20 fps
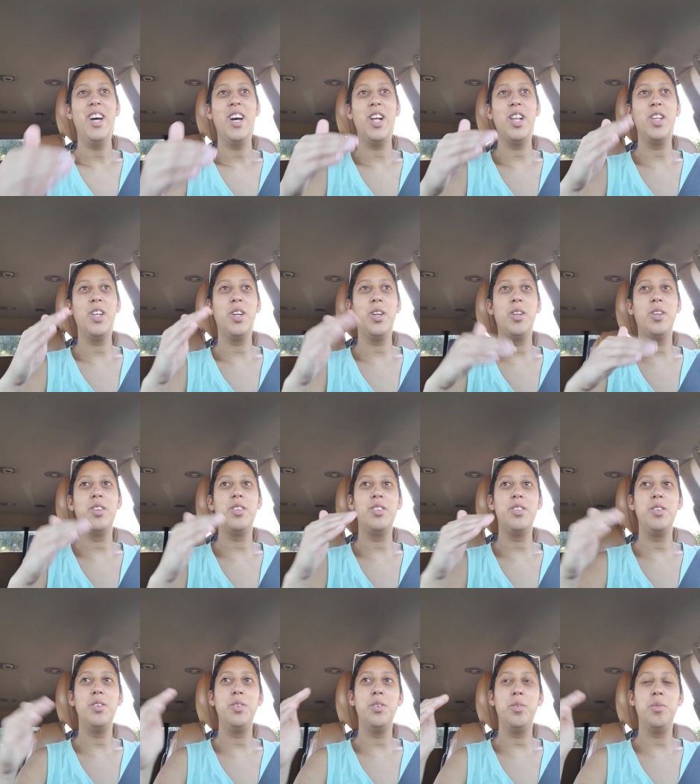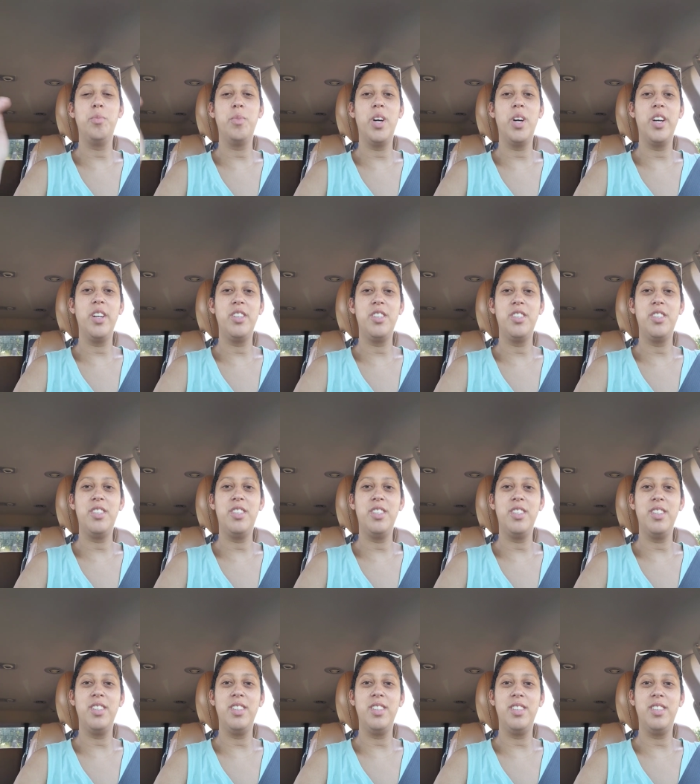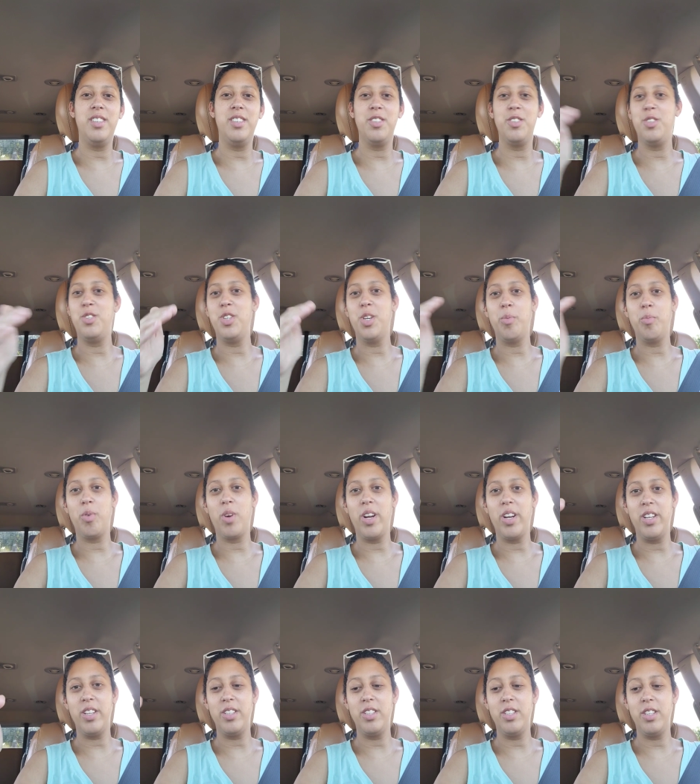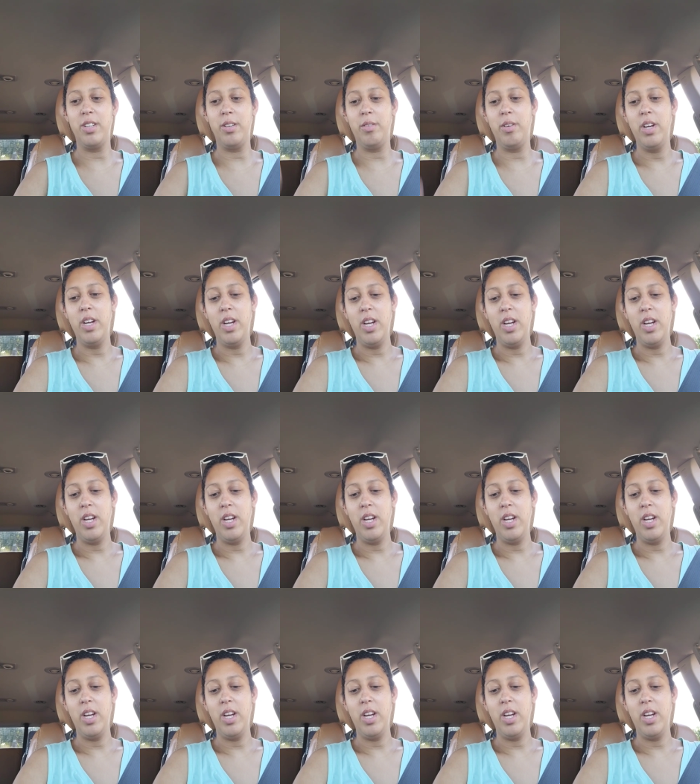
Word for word: a little too much to just jump right into.